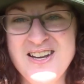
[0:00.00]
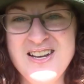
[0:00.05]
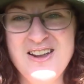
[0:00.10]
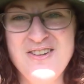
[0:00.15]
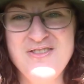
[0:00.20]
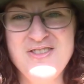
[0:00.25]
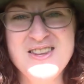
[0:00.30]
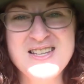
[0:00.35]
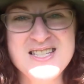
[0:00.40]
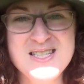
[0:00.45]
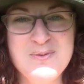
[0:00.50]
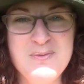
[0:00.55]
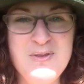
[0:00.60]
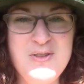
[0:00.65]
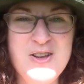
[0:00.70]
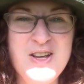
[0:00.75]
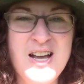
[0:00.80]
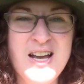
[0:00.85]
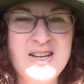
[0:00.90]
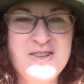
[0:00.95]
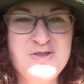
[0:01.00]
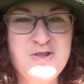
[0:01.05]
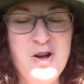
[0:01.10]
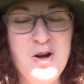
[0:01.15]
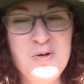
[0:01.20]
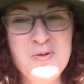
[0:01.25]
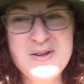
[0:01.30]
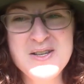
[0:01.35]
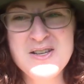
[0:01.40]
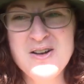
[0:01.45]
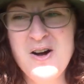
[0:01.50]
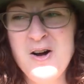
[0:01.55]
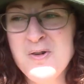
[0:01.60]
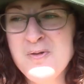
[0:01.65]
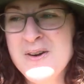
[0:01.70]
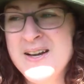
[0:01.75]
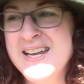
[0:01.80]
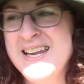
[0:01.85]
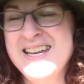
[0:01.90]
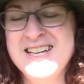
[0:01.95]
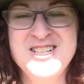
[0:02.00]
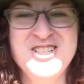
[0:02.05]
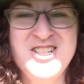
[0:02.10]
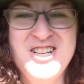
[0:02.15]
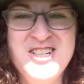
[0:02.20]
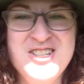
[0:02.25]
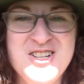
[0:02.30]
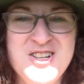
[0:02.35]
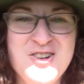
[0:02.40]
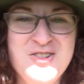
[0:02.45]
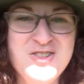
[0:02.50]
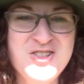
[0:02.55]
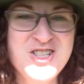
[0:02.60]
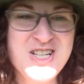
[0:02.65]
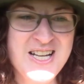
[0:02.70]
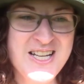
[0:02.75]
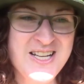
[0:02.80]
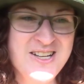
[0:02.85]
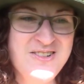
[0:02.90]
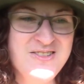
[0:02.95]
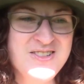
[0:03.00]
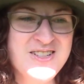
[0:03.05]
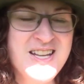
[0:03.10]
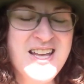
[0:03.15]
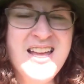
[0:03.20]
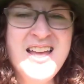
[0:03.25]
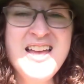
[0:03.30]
enough that some of you guys are already itching to go check out